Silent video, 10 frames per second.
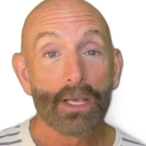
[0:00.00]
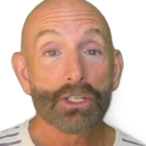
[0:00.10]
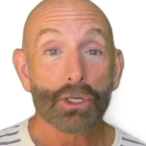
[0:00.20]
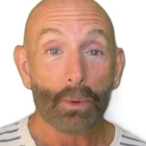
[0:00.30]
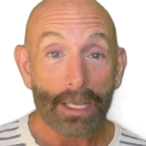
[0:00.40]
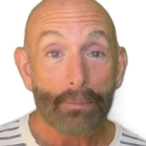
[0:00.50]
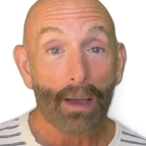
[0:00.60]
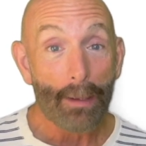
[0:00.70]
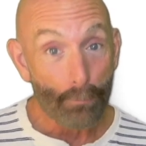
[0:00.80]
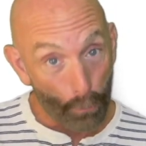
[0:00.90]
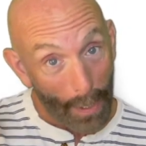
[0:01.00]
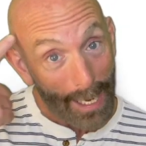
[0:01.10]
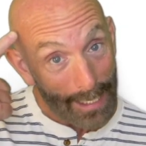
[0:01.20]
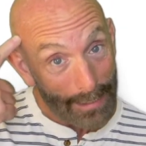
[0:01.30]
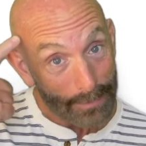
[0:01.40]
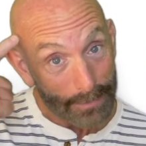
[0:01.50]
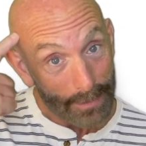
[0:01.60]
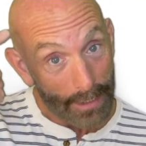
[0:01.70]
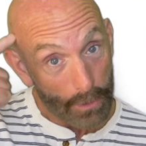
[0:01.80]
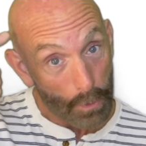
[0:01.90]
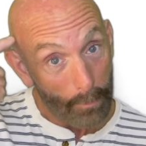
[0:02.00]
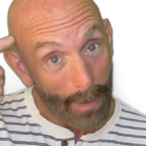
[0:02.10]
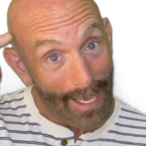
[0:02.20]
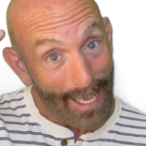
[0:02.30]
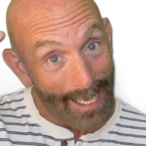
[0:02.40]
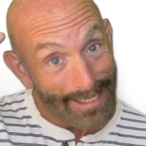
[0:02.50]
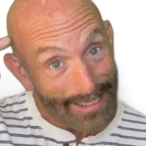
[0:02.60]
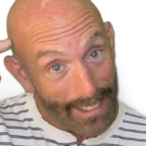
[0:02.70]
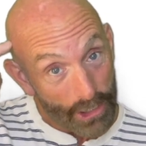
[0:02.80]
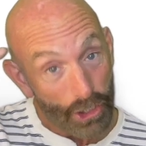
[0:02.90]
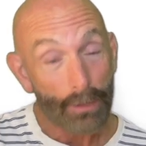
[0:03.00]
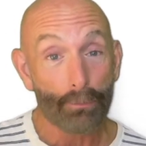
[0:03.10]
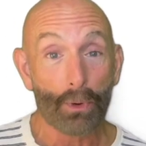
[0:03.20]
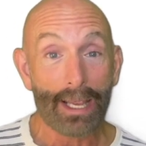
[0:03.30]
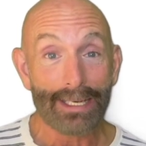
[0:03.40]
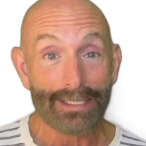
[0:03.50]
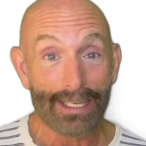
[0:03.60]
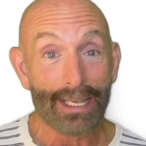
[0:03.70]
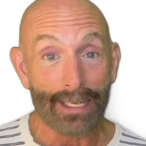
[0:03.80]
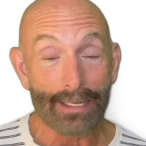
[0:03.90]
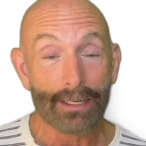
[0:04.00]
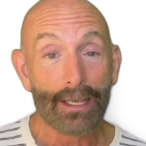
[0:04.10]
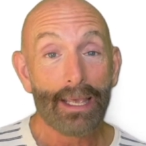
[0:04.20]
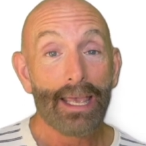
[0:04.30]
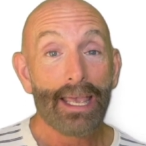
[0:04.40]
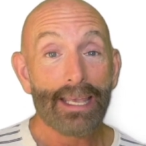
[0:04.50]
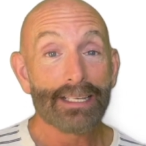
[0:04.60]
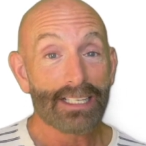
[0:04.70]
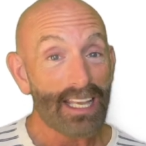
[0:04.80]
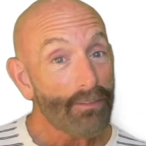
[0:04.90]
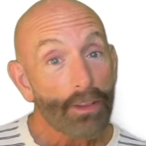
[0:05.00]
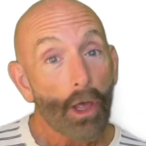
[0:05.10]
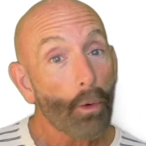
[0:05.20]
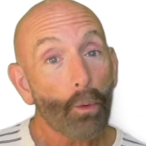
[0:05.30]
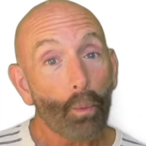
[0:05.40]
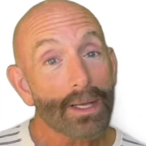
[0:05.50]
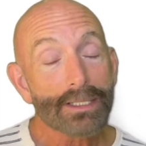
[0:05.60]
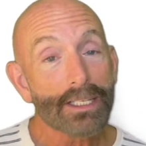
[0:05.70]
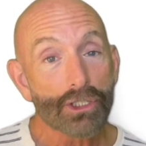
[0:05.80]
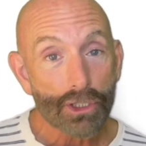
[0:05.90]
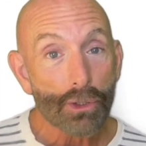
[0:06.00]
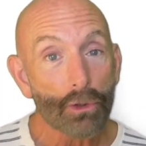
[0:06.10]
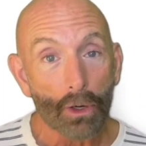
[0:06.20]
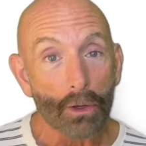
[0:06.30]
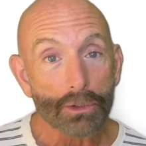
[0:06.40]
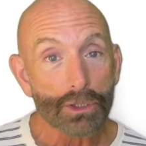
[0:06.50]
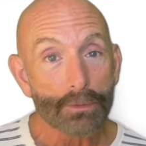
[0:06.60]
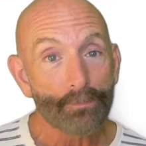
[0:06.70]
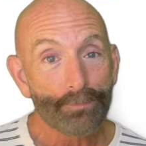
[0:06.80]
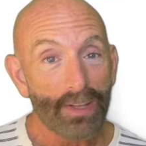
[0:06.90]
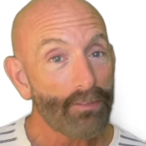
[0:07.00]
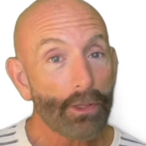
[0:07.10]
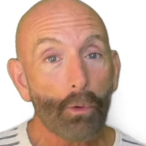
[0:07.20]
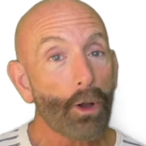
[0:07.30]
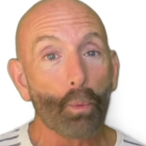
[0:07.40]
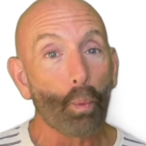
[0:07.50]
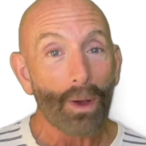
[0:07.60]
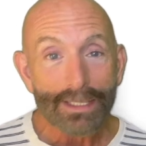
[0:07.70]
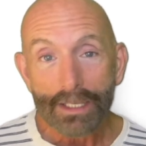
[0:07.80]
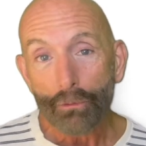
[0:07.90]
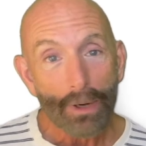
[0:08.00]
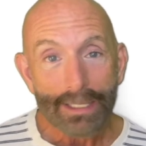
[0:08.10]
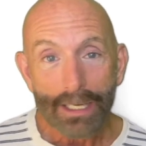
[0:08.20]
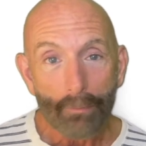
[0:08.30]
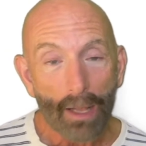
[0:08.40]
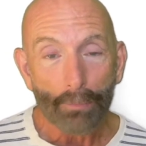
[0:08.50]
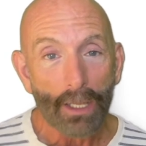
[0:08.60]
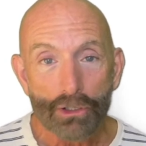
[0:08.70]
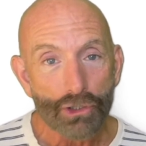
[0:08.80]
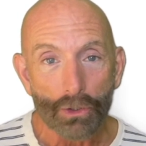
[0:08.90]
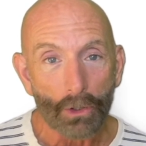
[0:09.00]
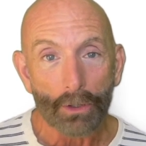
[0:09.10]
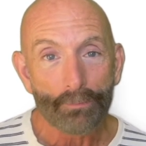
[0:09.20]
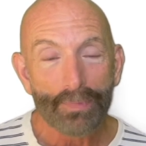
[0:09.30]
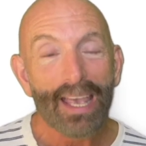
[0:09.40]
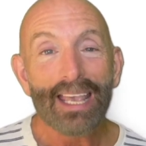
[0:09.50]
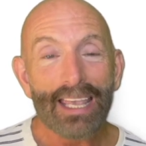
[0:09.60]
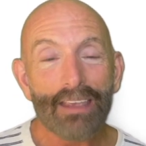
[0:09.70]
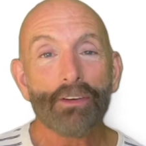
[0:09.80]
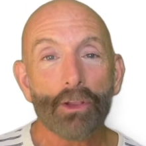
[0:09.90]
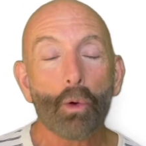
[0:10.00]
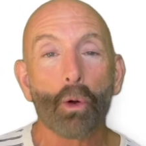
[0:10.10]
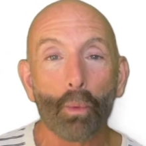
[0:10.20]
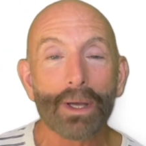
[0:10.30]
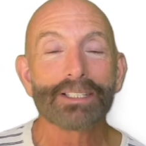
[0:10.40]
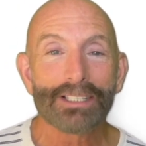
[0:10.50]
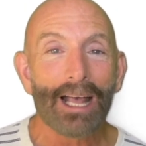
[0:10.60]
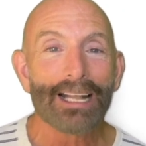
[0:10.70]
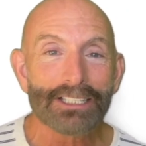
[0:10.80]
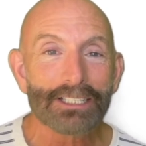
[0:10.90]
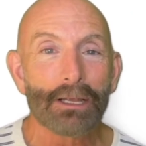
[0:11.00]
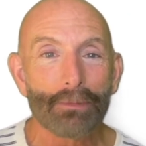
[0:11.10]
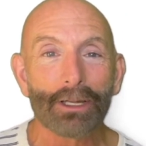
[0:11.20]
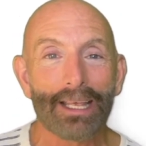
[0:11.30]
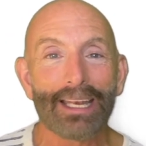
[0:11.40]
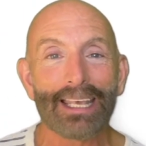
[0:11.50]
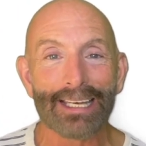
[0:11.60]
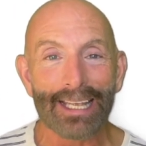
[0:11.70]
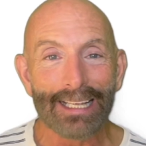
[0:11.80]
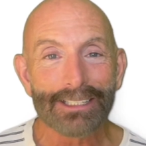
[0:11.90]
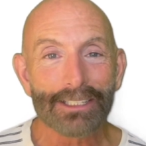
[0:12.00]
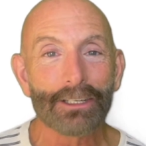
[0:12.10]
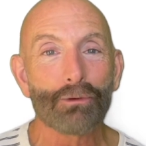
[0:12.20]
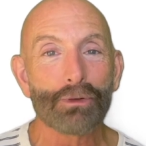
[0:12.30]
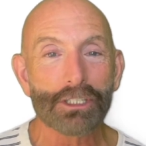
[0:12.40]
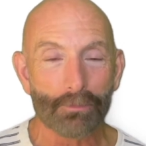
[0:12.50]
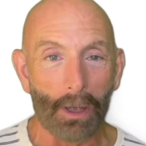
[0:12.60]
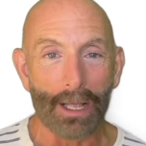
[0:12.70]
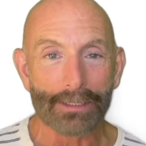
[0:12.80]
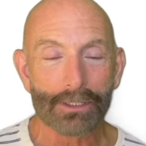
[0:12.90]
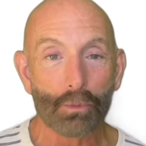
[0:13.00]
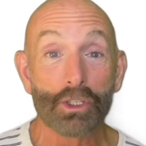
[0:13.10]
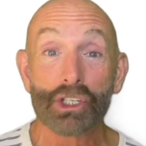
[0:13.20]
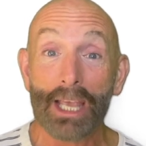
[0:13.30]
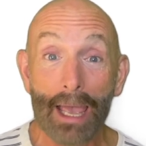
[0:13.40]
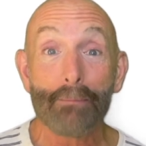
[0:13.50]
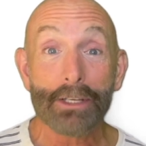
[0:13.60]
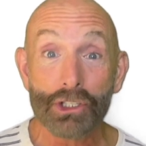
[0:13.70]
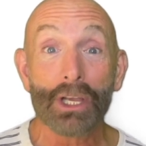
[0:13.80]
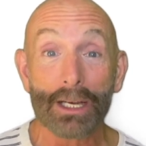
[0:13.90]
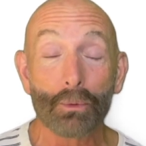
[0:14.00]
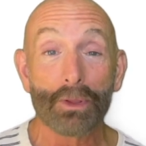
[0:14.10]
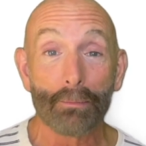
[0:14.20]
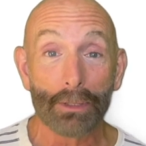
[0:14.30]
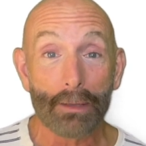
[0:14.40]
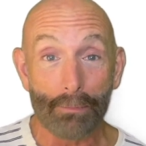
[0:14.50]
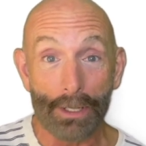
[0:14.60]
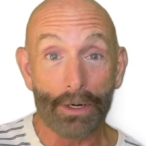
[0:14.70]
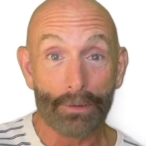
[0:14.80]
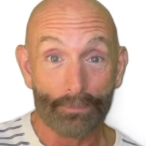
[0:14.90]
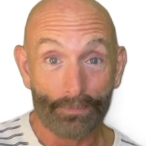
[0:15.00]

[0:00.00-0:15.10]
So in my brain, here's what my addiction brain did is even though it wasn't sucrose, even though it wasn't raising my blood sugar, even though it was not stimulating an insulin response, which can be checked with a blood meter,